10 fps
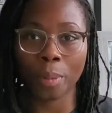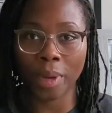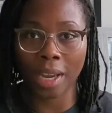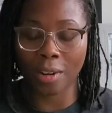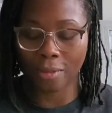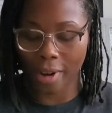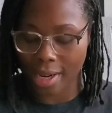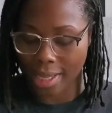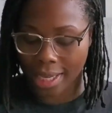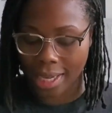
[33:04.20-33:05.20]
beginner
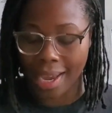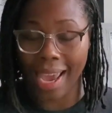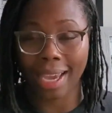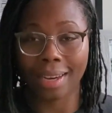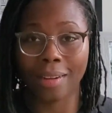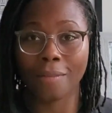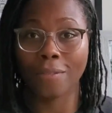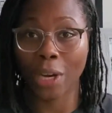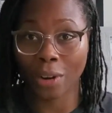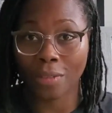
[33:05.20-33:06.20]
friendly, and
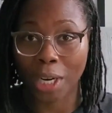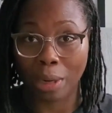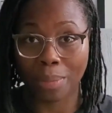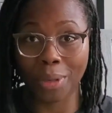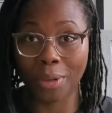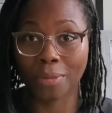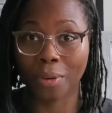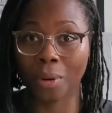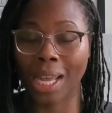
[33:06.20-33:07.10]
very, very beautiful.